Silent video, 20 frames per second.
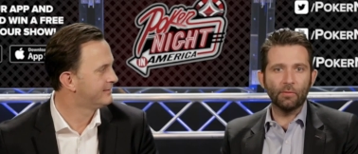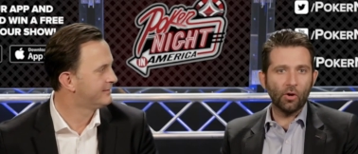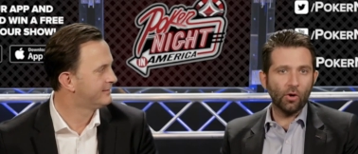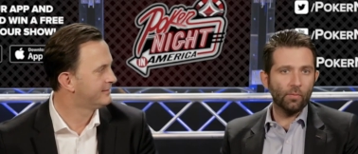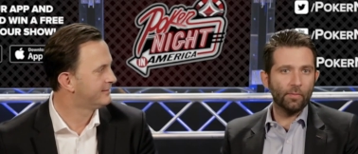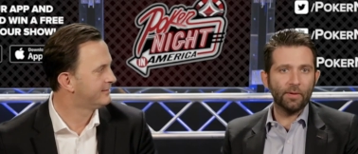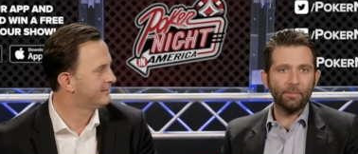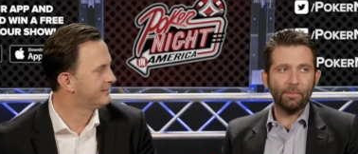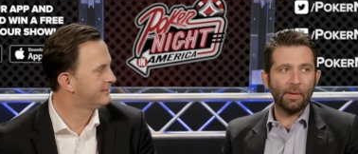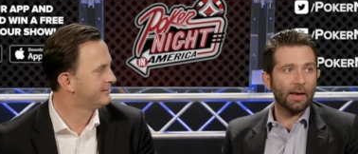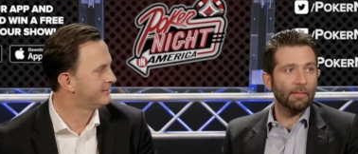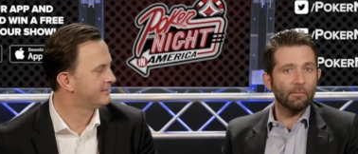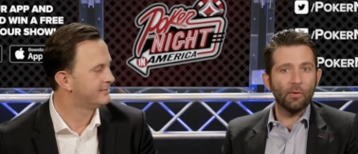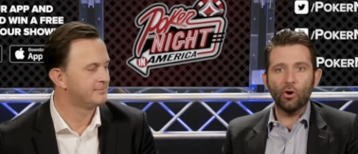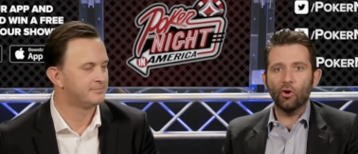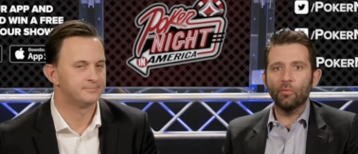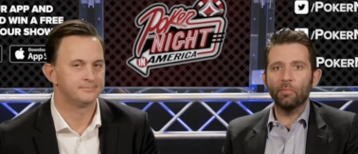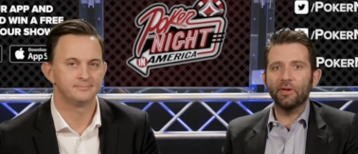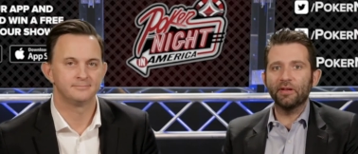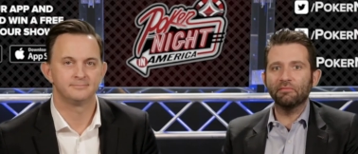Speaker 1: moment by
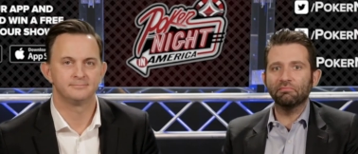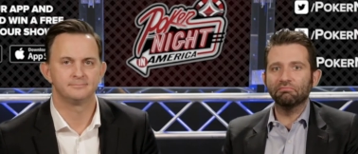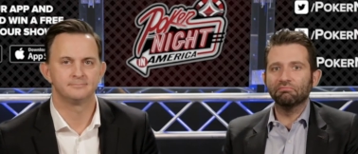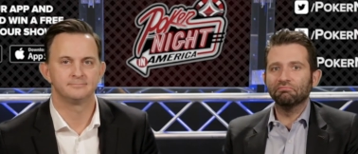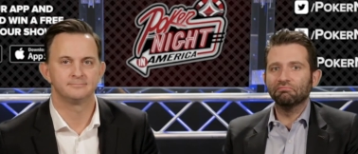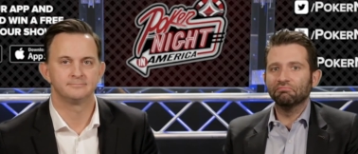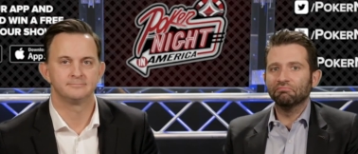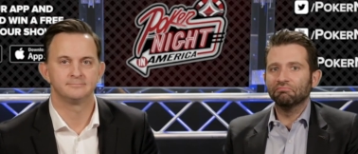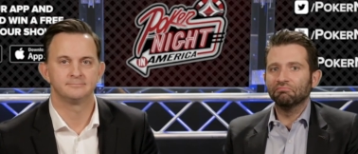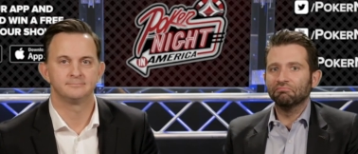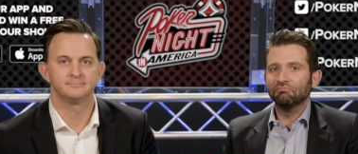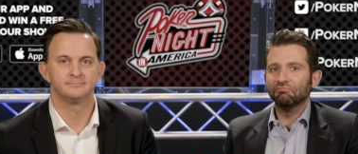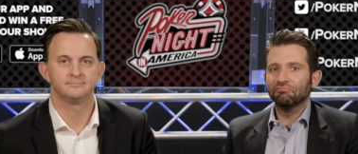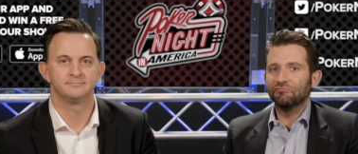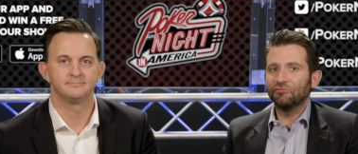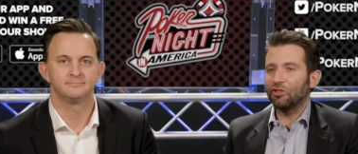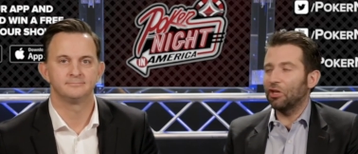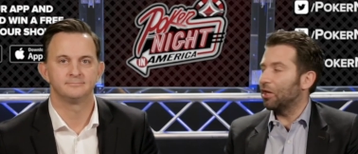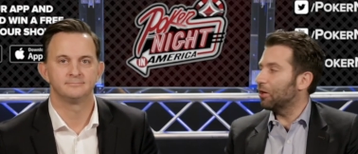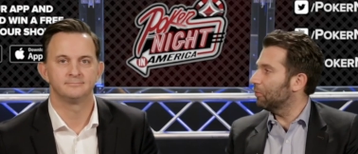moment,
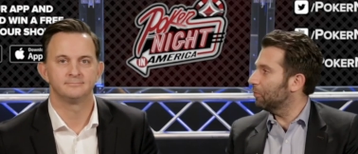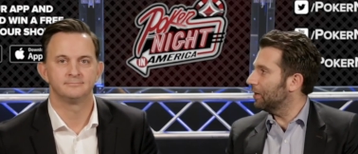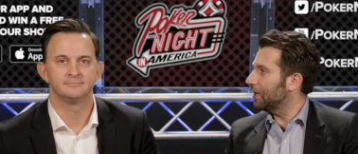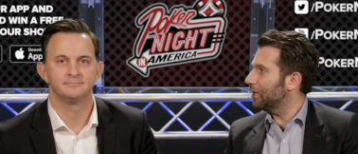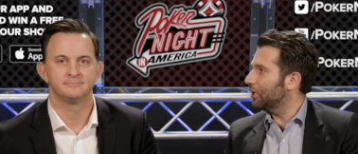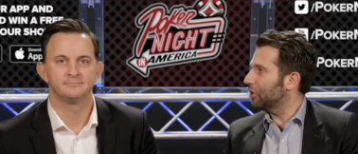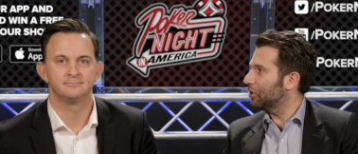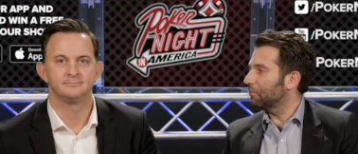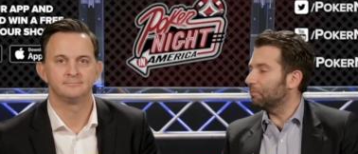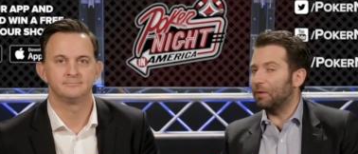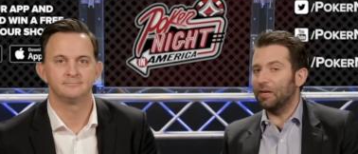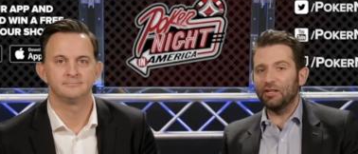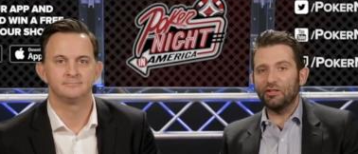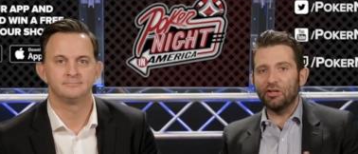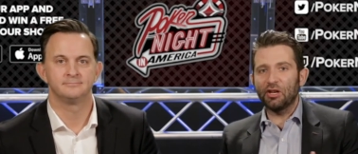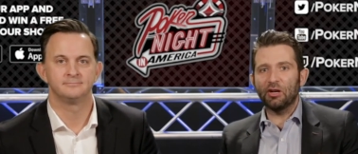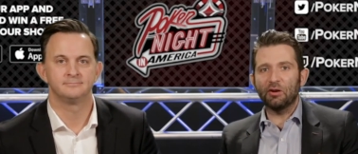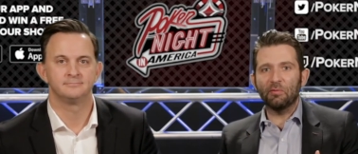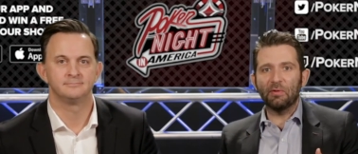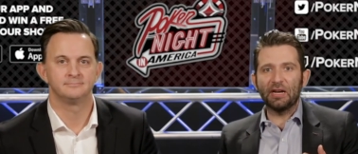generation by
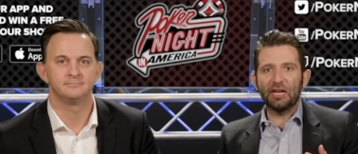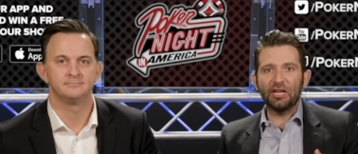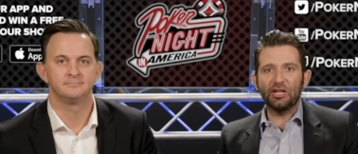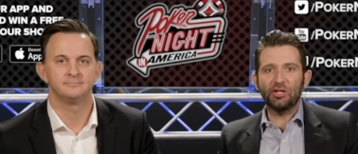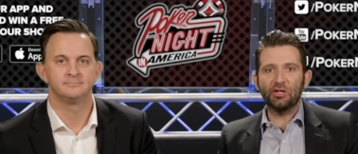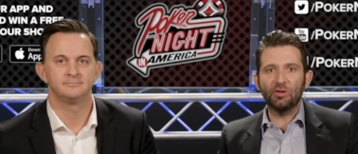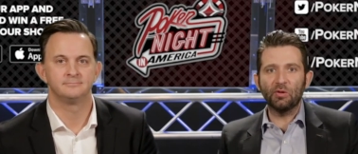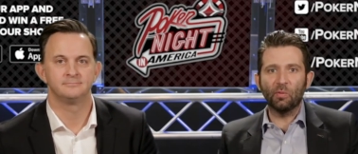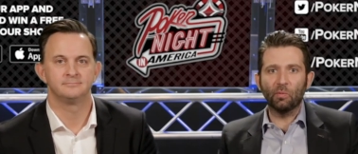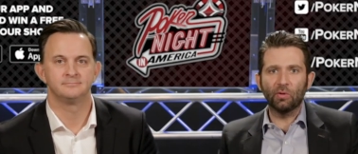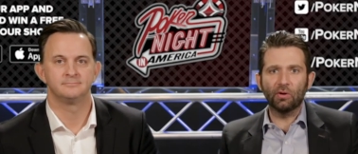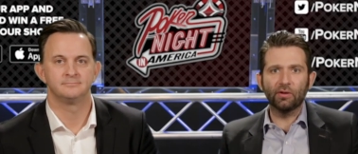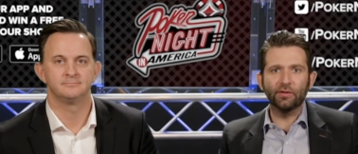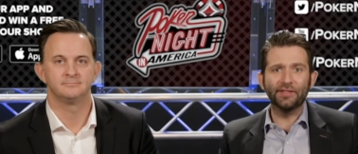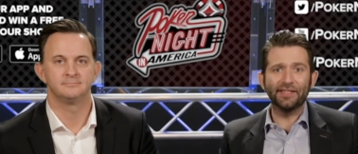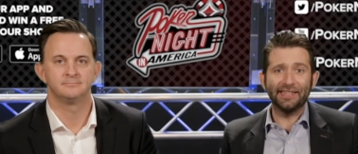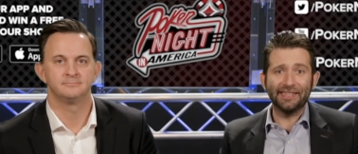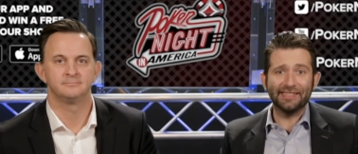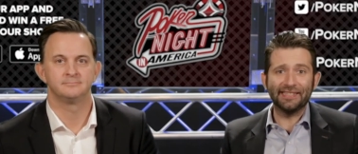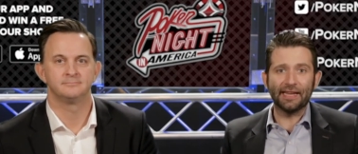generation. The world
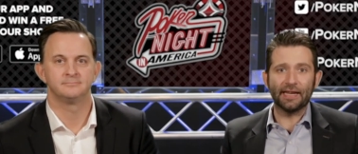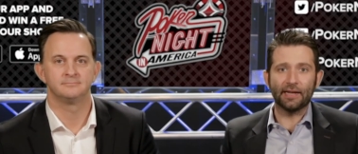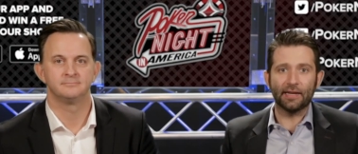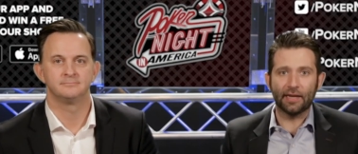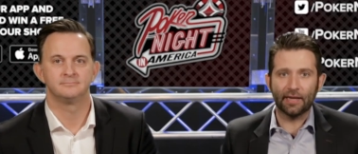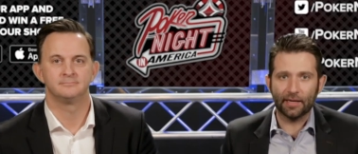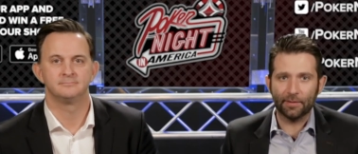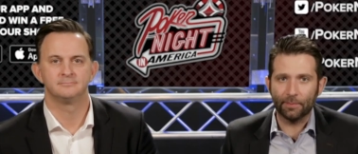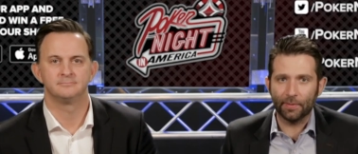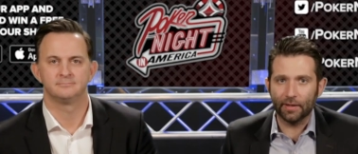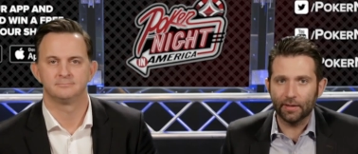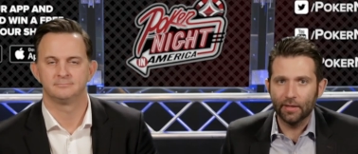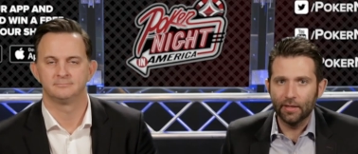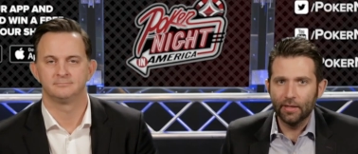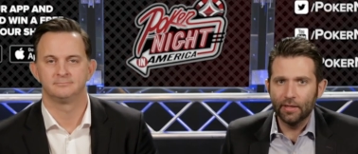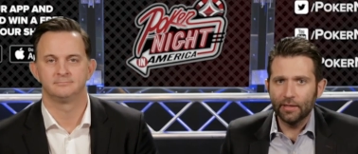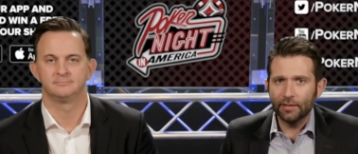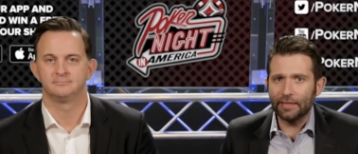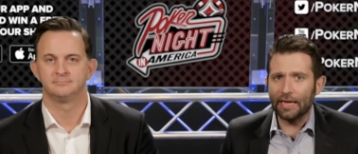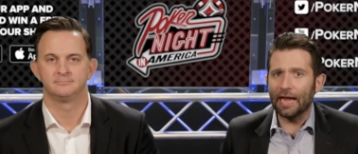is ending, but
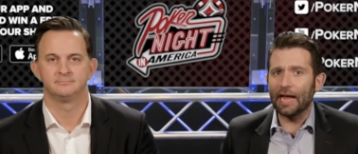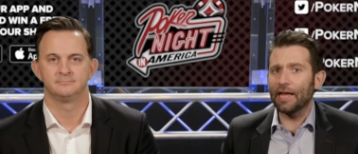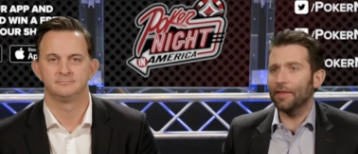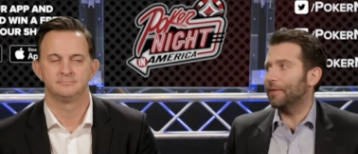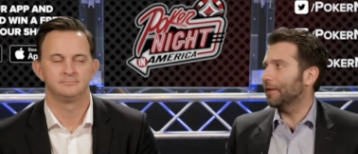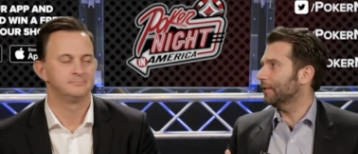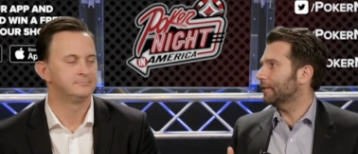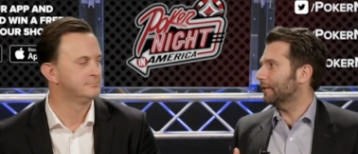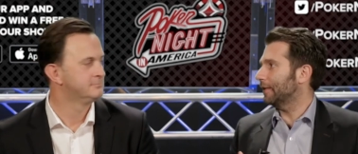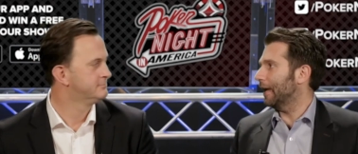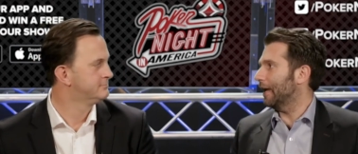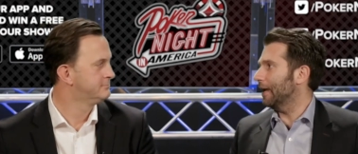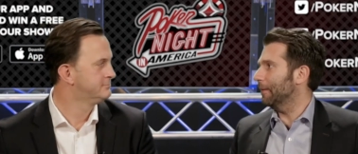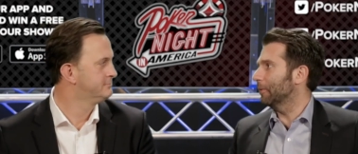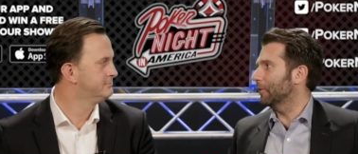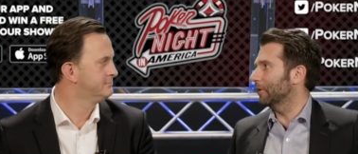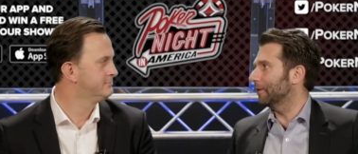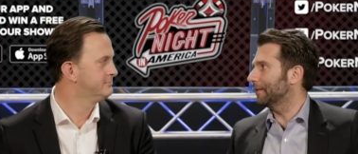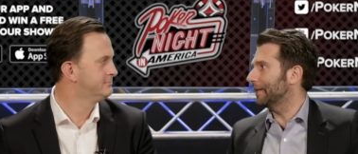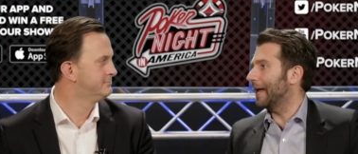yeah, this
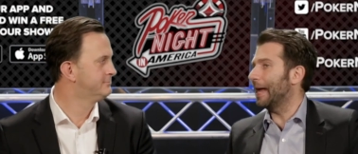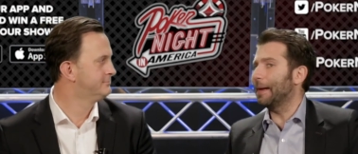table is